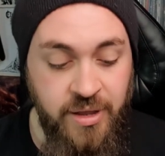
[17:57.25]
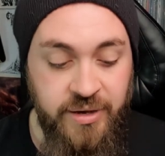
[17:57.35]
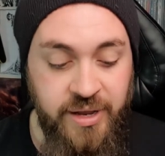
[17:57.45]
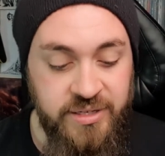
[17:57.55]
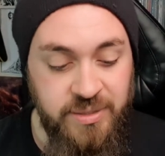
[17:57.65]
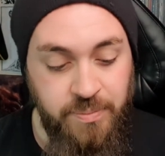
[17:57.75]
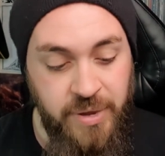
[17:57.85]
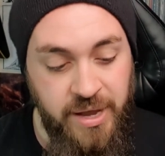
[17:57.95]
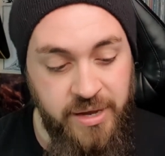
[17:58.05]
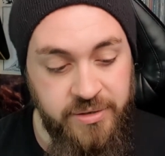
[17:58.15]
And that is the
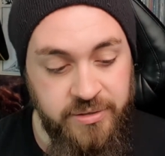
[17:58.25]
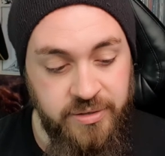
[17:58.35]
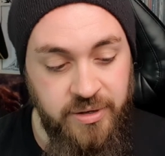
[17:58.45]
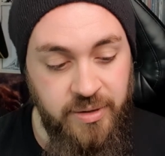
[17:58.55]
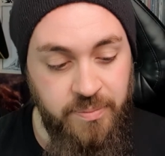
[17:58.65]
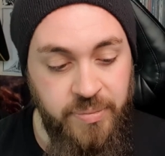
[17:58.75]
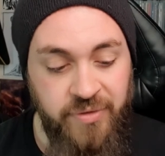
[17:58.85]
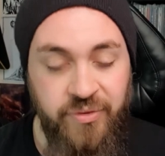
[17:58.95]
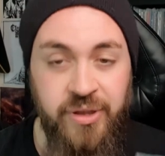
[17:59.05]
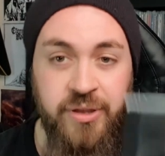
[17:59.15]
band
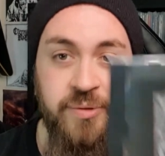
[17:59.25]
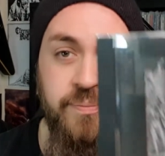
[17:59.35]
Abythic.